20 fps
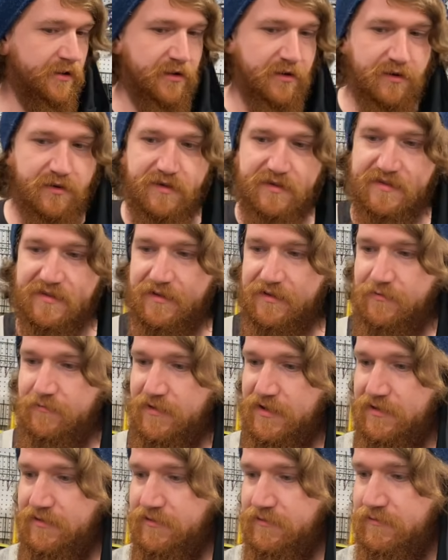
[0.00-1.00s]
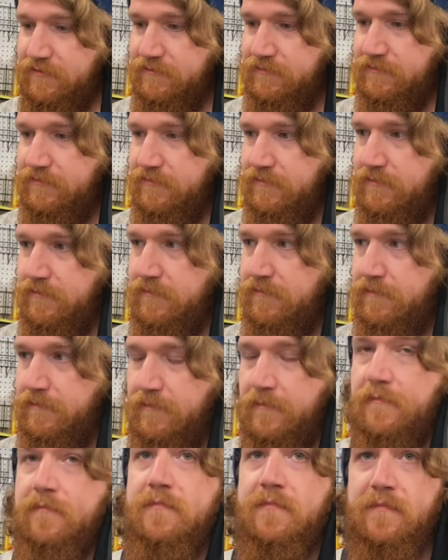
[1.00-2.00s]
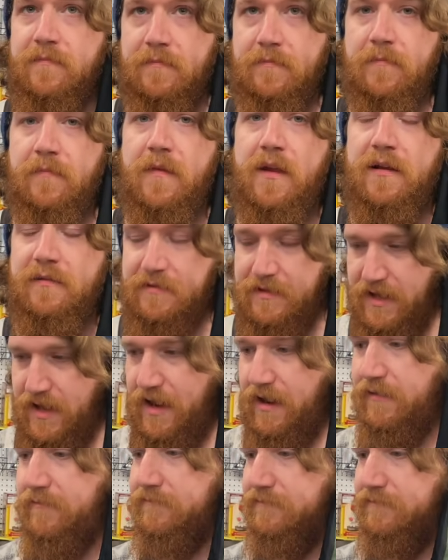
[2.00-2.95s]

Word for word: uh, a four gig Super Slim 360. Yeah.